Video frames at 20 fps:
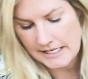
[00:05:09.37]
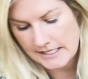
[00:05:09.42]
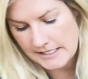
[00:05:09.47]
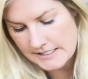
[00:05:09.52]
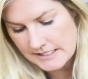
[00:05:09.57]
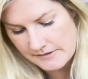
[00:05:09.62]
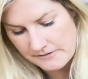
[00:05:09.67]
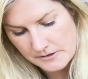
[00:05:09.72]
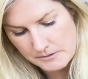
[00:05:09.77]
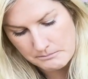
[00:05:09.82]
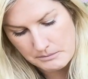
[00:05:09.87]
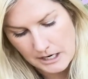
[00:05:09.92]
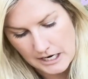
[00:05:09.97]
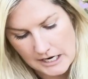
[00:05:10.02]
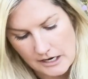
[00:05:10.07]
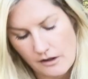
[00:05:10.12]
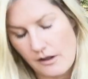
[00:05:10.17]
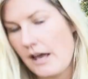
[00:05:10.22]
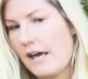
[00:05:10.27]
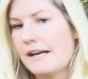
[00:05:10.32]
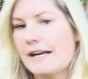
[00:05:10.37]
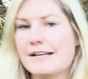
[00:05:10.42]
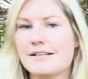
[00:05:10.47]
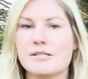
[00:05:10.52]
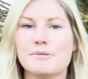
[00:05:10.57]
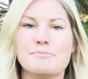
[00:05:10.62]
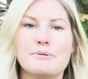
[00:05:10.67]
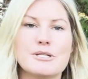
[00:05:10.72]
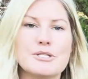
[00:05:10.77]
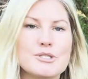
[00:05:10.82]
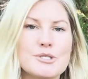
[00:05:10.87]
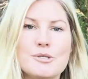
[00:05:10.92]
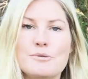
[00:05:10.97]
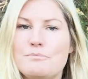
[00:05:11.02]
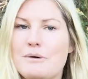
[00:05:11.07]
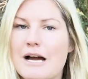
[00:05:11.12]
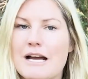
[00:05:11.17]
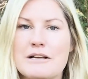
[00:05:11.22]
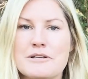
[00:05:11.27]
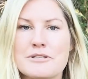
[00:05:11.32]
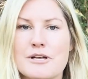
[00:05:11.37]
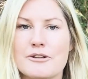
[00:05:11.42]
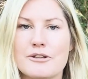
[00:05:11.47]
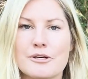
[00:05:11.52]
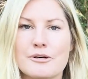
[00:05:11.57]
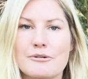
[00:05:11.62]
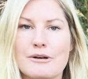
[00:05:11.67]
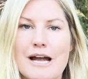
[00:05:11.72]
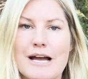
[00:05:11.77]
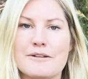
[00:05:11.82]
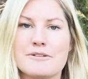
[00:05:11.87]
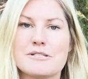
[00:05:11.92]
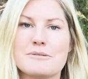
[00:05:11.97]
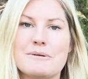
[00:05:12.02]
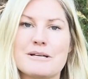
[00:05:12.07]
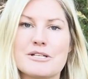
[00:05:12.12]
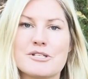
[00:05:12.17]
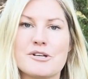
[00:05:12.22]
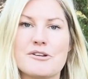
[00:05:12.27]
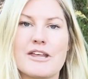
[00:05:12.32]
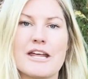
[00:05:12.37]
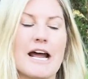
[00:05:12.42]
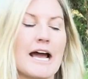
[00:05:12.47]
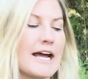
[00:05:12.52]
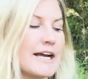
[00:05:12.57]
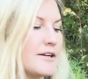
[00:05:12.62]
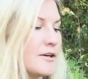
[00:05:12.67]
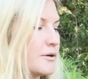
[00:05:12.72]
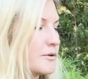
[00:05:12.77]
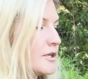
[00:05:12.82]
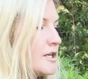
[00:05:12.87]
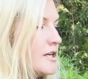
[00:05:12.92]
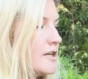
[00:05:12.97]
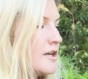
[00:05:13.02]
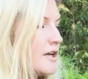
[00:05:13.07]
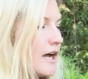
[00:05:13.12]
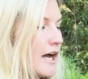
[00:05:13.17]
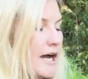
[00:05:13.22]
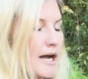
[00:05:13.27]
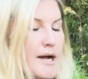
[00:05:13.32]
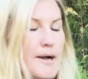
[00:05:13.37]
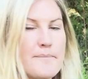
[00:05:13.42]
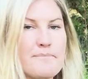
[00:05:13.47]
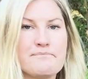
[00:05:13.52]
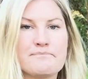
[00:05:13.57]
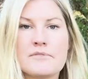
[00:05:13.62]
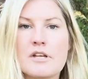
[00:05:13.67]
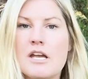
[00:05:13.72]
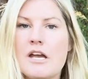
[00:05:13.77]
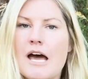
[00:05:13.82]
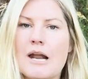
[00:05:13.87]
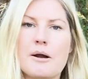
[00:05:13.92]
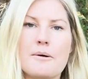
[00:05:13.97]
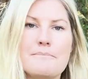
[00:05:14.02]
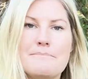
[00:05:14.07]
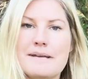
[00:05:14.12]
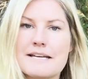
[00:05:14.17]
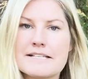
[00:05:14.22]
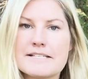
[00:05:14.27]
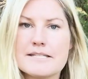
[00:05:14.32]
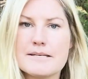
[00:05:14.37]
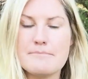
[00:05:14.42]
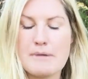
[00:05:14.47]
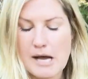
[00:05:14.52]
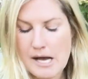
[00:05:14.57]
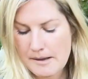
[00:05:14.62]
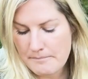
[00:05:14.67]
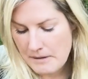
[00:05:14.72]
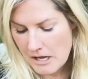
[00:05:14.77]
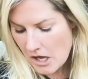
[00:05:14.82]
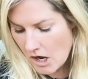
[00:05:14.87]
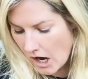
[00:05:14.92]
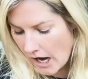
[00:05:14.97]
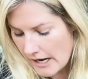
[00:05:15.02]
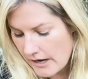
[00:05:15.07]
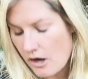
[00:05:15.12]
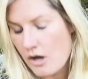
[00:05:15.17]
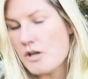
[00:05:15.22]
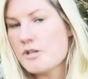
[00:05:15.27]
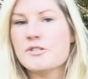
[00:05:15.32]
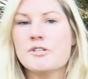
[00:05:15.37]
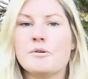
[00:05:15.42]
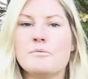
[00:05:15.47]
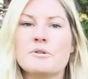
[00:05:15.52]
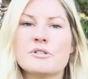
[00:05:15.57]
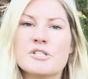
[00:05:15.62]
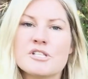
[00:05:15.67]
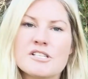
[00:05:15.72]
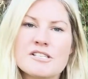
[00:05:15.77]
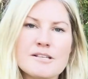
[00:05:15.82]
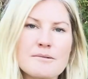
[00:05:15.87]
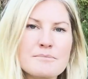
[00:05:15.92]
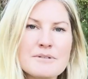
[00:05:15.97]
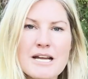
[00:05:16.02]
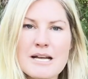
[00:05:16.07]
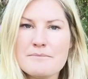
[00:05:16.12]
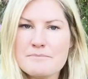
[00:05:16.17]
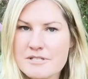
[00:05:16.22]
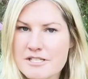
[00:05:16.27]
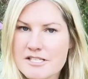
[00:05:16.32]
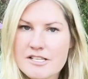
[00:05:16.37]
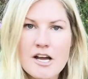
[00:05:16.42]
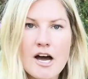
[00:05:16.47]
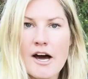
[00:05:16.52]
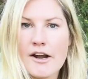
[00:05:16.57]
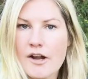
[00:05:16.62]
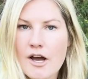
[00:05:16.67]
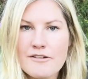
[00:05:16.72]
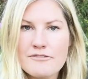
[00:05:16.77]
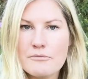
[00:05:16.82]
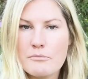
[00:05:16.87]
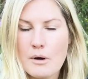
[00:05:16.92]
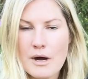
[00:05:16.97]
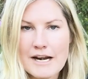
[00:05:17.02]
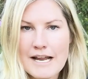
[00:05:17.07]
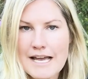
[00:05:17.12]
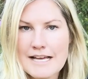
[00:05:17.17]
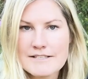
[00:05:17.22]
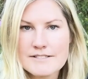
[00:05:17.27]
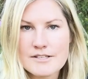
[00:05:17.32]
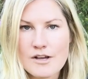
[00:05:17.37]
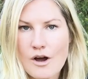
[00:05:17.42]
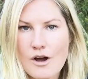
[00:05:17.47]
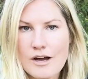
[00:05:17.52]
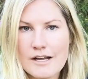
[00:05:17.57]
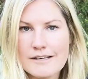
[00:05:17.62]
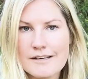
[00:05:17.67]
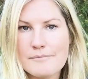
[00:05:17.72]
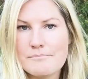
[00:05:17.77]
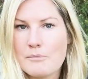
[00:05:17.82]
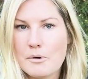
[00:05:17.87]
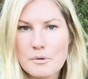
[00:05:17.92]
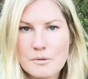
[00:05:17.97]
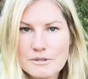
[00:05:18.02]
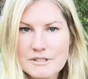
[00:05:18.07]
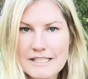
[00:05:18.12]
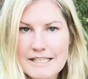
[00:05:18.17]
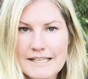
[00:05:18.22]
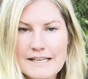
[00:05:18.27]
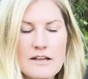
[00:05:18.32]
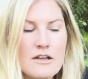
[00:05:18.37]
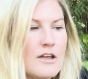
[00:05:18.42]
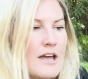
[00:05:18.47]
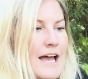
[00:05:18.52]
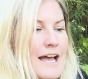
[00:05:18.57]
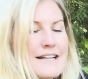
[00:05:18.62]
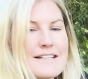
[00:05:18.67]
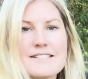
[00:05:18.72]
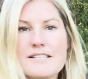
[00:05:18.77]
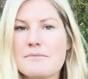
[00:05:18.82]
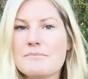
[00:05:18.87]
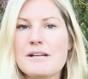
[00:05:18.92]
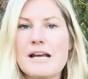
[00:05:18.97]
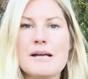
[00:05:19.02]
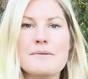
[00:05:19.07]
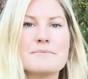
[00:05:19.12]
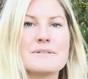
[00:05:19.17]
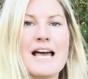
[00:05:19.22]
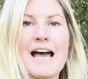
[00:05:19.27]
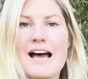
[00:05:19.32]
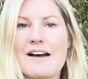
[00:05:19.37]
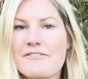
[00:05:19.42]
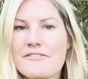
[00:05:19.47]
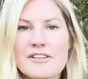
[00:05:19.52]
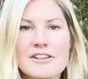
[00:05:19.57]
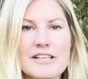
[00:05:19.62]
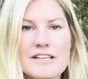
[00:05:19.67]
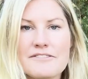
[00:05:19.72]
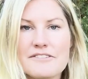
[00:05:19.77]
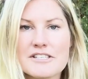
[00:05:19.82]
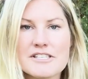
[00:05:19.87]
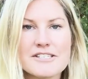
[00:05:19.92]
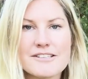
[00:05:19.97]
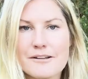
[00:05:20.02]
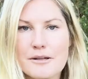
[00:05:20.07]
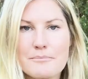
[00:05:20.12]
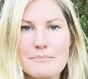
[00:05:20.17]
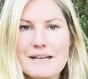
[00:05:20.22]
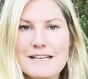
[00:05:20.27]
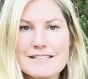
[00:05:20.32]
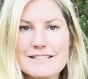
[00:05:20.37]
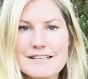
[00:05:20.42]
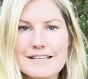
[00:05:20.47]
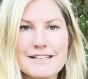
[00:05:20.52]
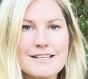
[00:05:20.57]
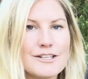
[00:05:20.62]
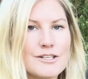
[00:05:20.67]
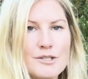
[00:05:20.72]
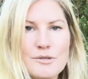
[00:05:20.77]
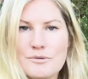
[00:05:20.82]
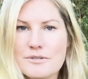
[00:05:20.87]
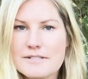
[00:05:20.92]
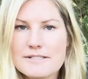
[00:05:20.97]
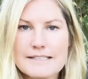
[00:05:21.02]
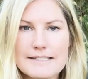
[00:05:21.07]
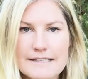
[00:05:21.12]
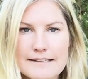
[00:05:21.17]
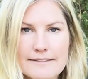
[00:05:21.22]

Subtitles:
a different pile. And I just put two piles on the grounds to make sure that I don't mix them up. I also will just sometimes just cut off what has gone moldy, and sometimes half the leaf is still amazing. You just eat